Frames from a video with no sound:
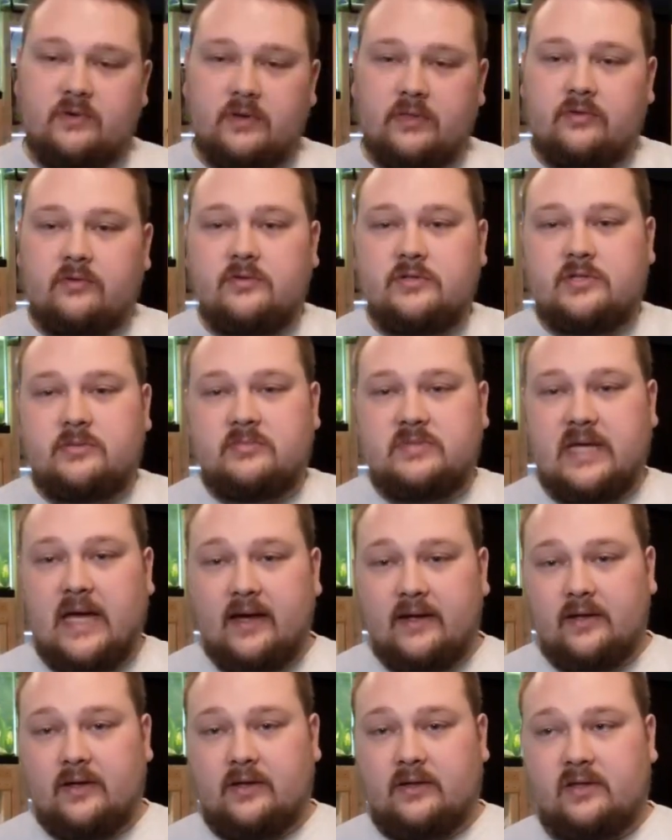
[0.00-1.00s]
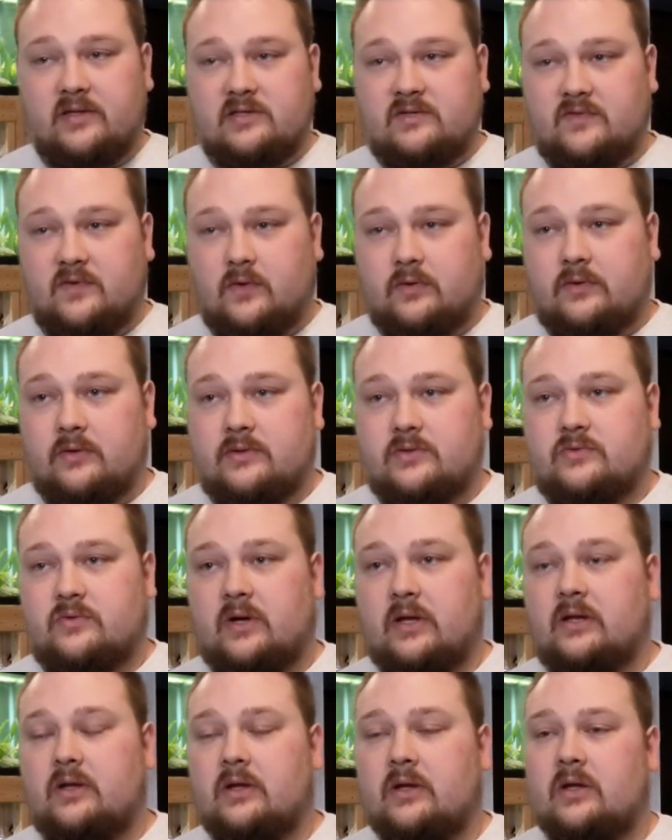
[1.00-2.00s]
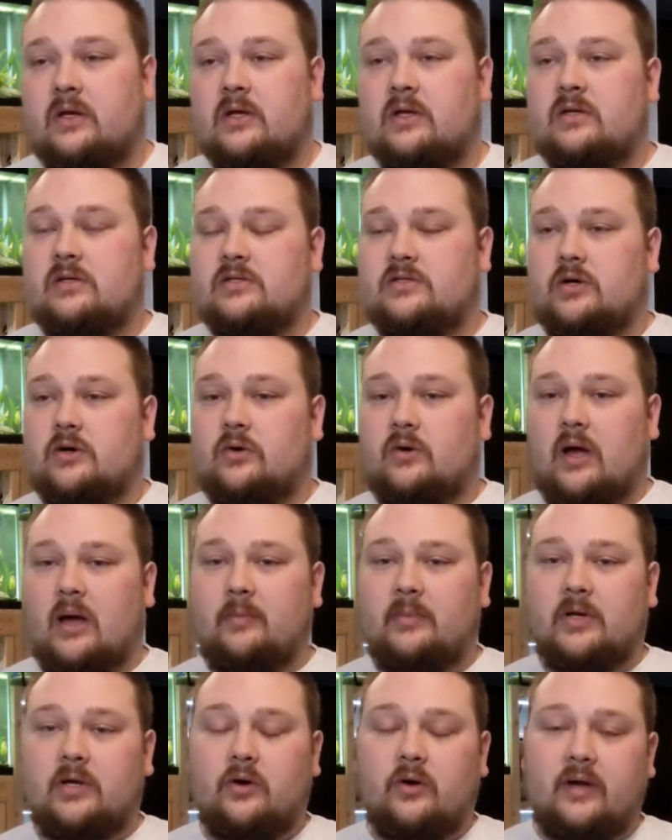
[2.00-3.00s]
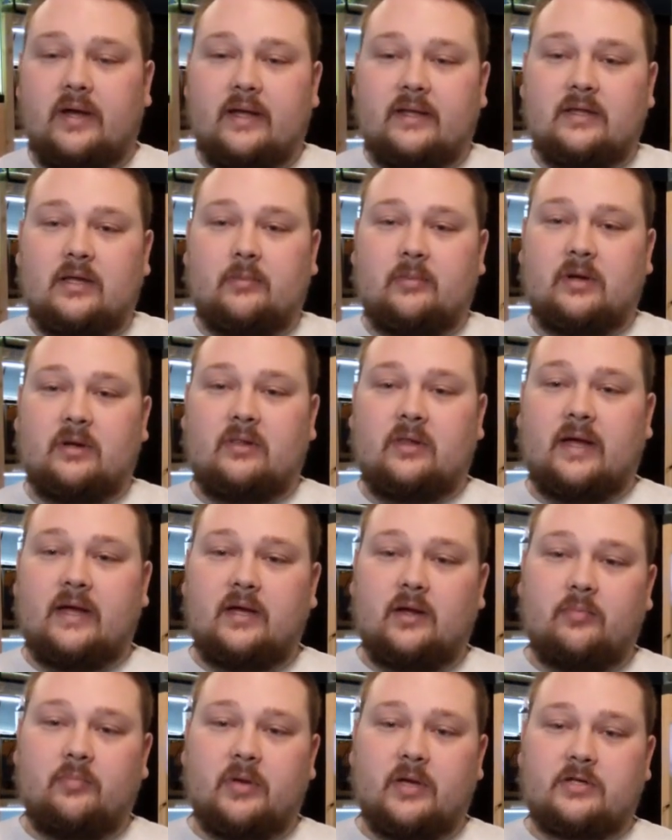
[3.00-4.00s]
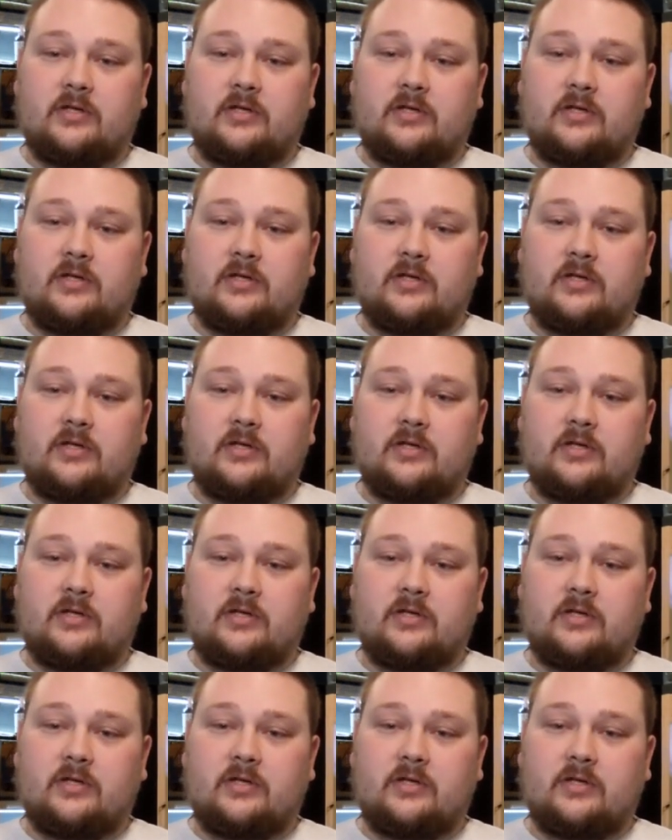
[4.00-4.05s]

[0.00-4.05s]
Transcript: run through some data on these filters, right? So I'm going to go ahead and I'm going to line up